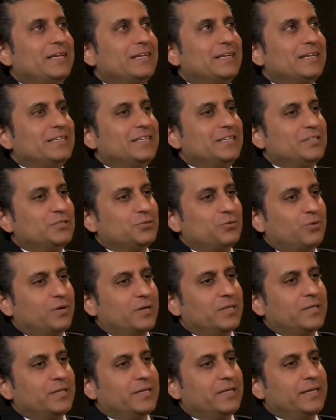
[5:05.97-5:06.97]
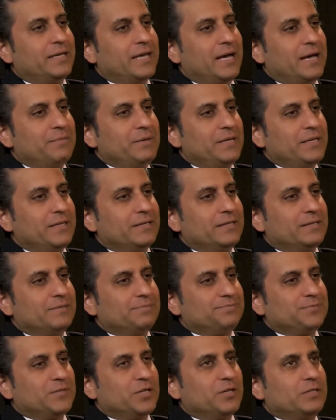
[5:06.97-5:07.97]
historically,
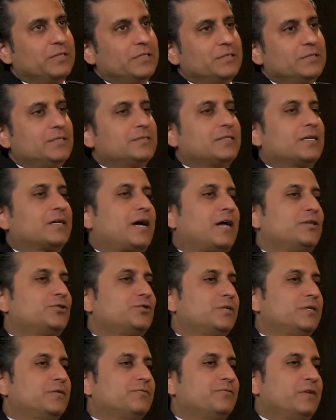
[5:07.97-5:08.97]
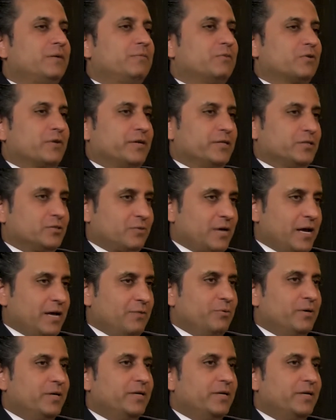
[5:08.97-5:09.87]
this is a country of immigrants, right?